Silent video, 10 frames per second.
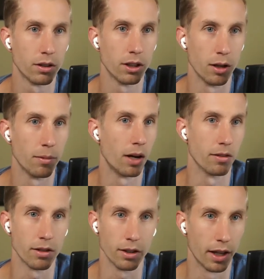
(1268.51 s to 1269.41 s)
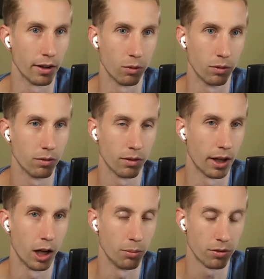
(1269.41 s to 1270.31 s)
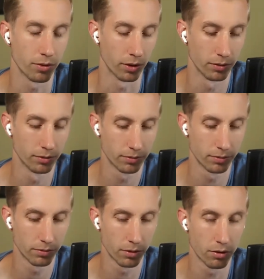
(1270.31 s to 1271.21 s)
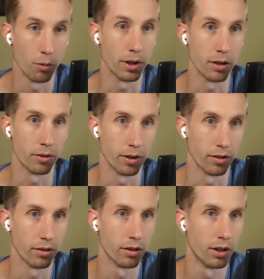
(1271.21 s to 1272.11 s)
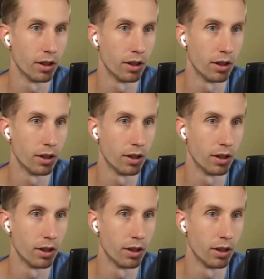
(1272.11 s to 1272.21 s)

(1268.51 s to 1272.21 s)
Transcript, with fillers: Um, obviously, that that helps for so many different reasons.